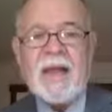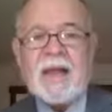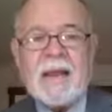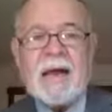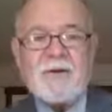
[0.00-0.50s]

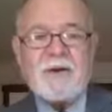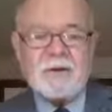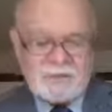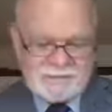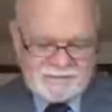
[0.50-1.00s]
Now
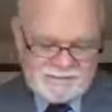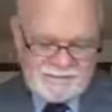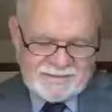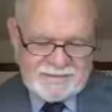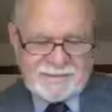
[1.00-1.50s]
notice
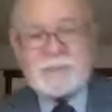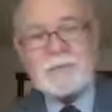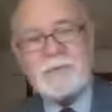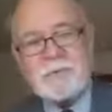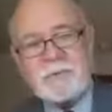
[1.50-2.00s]

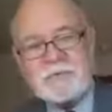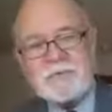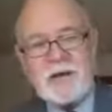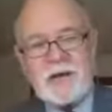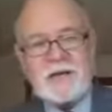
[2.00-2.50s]
something that we
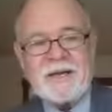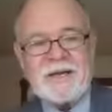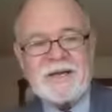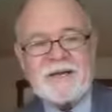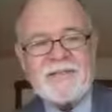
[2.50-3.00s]
saw
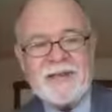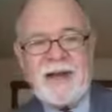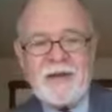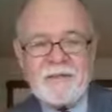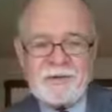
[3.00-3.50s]
in the
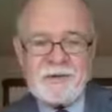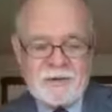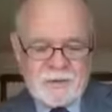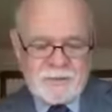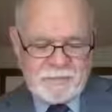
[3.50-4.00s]
other
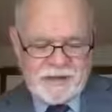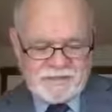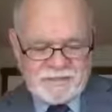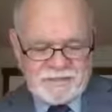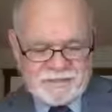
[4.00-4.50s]

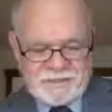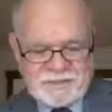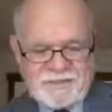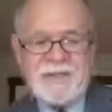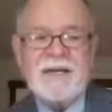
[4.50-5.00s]
passage
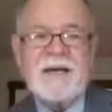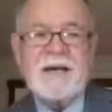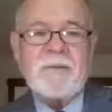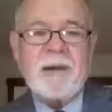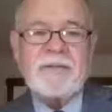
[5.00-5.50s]

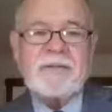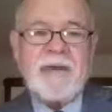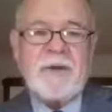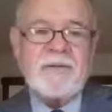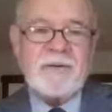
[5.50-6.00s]
about the
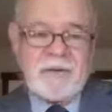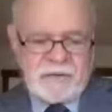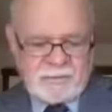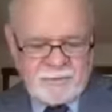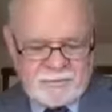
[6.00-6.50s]

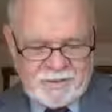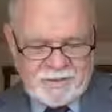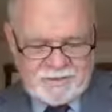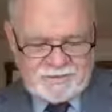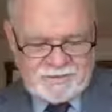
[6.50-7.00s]
Syrophoenician
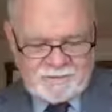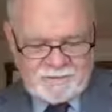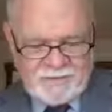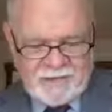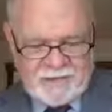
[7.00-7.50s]
woman.
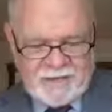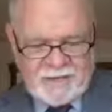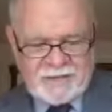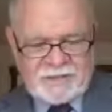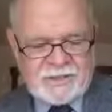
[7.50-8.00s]

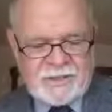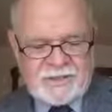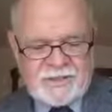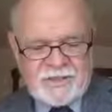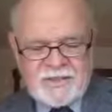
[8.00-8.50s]

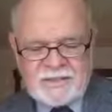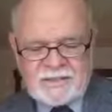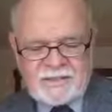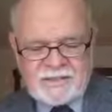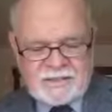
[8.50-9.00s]
Just then
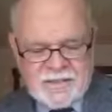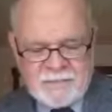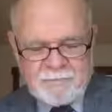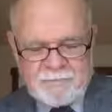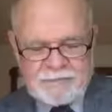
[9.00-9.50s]
his
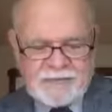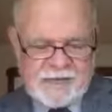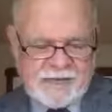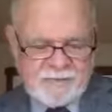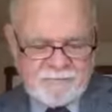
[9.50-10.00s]
disciples
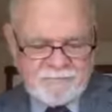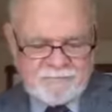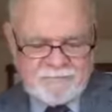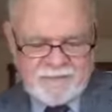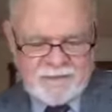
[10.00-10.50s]
came.
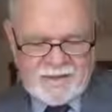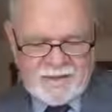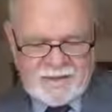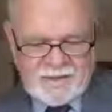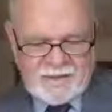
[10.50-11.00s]

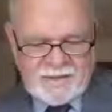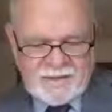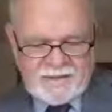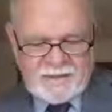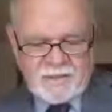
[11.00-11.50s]

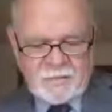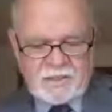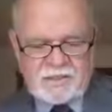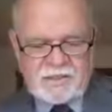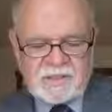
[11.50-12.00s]
They were
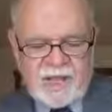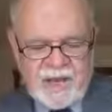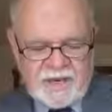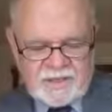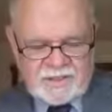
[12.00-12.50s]

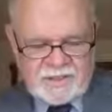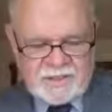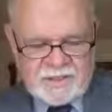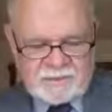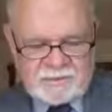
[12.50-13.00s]
astonished
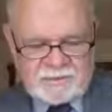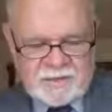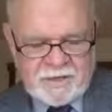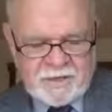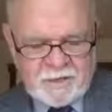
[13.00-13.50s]
that he was
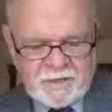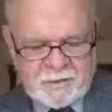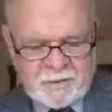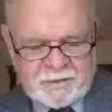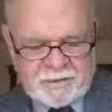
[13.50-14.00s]
speaking with a
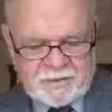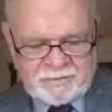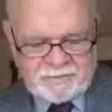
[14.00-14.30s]
woman.